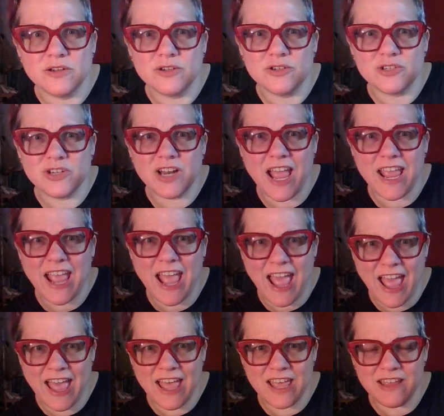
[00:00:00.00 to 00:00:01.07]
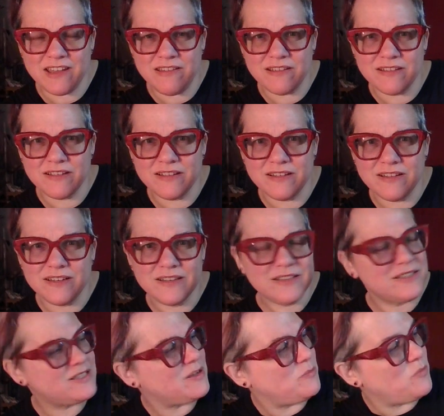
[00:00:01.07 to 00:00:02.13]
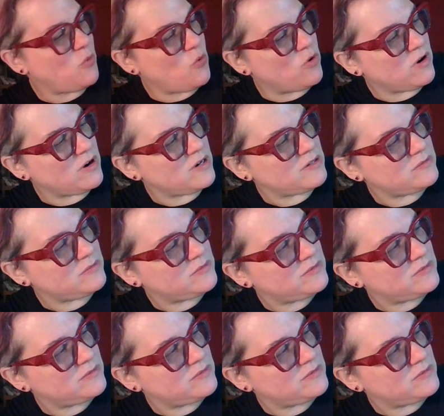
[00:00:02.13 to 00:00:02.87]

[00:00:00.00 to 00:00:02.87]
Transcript: Should I add some more?